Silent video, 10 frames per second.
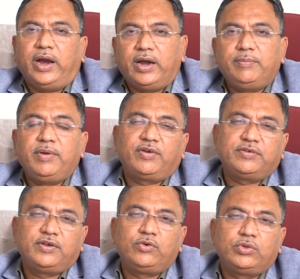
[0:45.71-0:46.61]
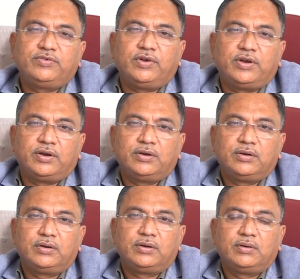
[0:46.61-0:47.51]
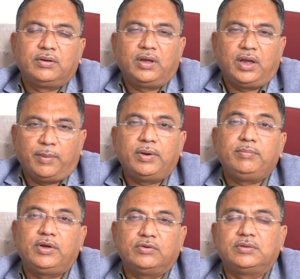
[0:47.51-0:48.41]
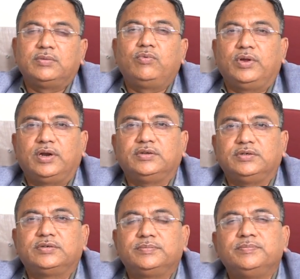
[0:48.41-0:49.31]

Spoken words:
admissions into the children happen because of the food allergies.